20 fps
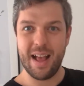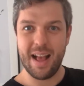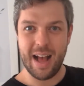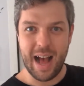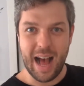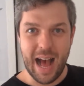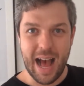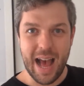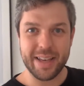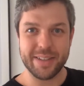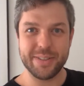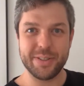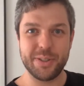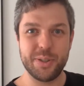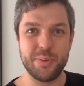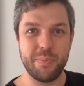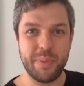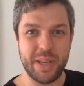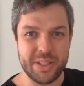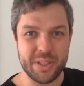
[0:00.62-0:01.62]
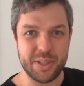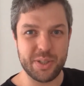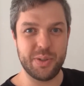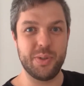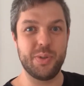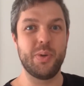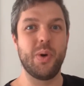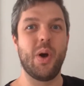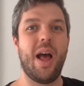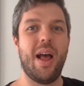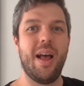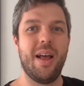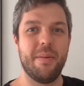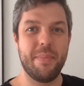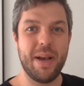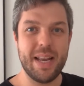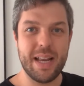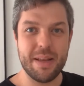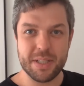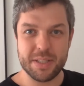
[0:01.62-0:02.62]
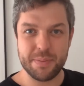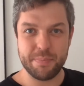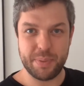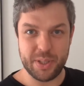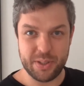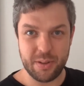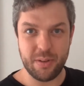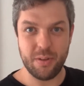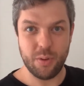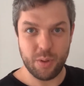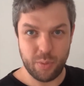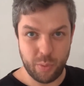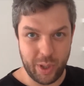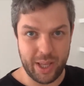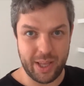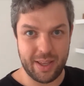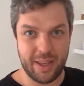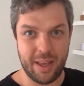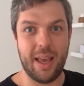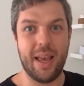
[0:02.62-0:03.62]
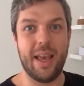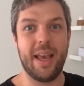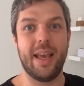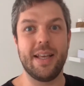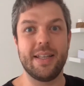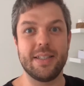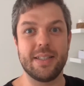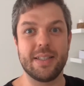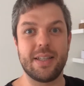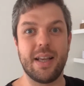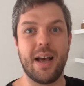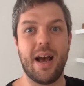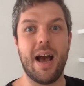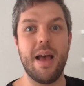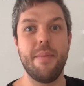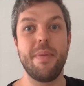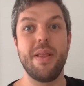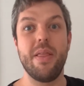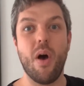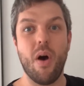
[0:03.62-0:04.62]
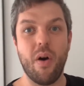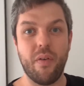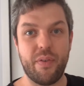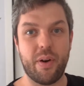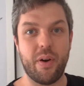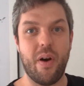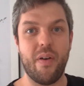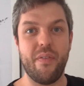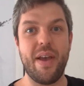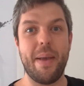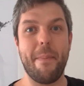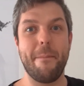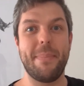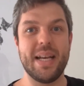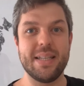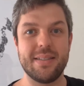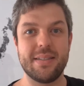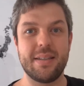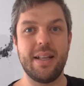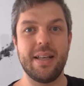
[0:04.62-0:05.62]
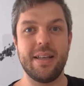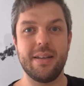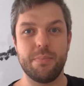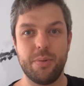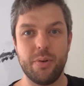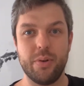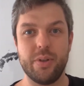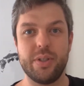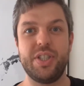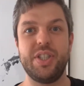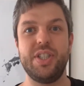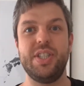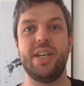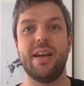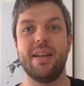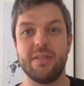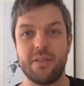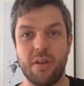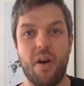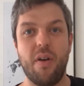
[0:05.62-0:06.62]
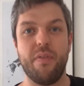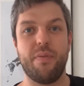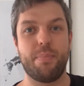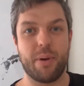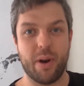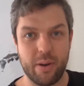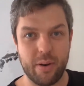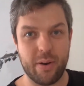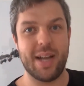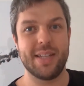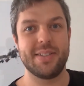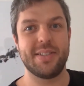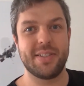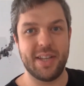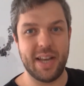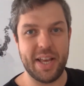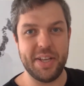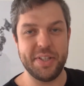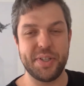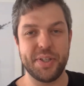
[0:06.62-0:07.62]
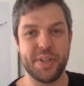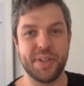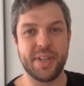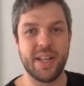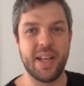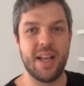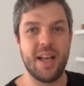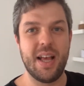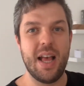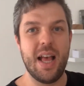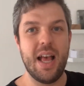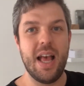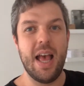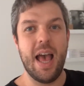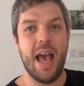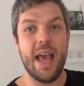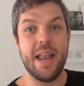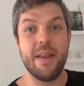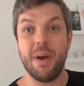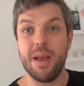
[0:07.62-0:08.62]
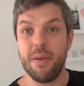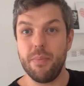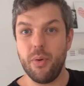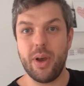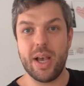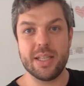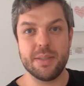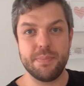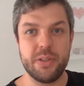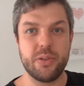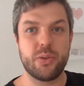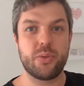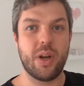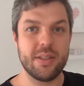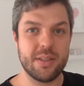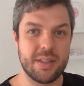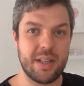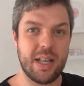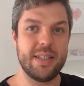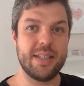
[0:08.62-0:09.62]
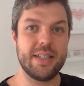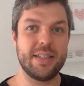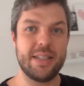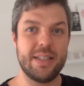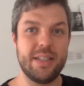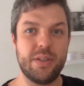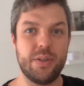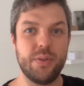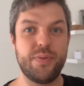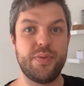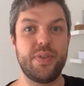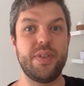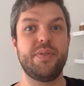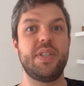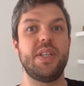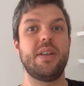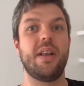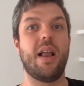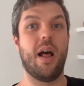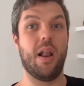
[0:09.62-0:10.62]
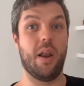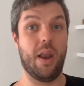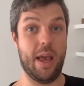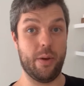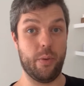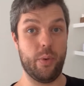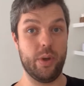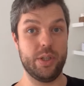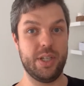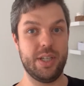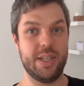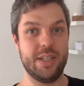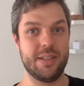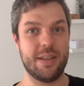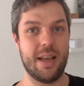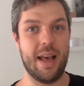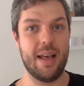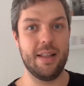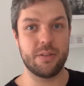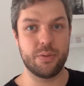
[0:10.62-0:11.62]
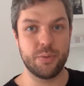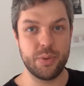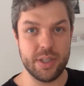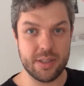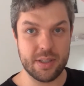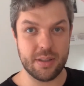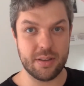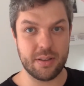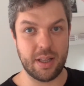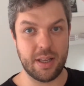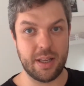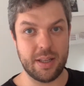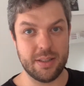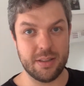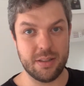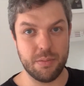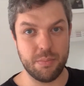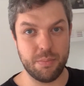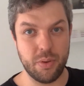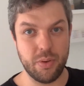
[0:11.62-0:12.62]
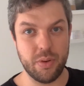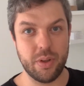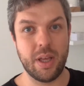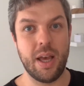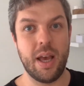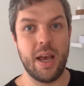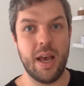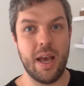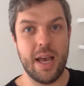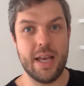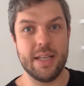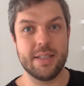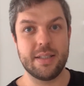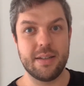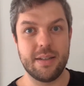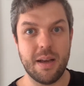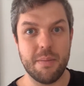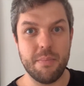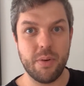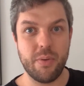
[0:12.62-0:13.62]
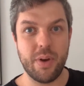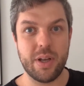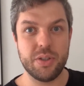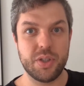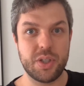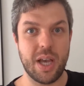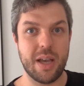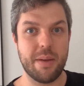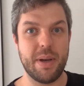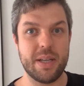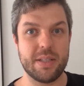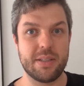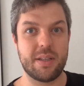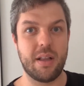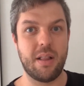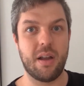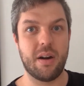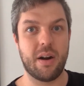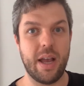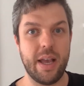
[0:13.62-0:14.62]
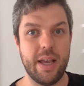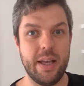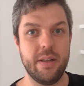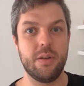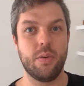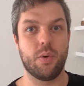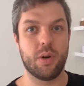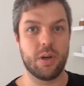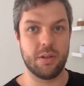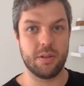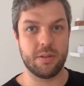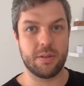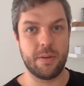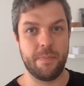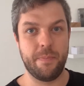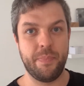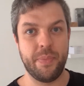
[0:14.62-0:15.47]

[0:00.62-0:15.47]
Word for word: Hi, good to meet you. My name is Petr Ludwig and I'm an author of a best-selling book, The End of Procrastination. And my book has been translated into 15 languages and recently the book is the number one Czech bestseller in the world.